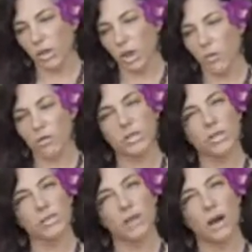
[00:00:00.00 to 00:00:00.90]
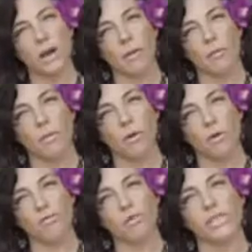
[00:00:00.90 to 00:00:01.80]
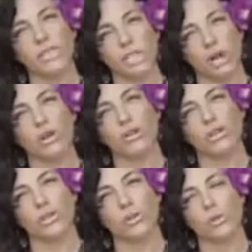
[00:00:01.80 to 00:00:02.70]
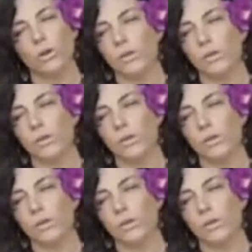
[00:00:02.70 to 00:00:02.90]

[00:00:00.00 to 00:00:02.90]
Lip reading: go into this time, the ovaries start to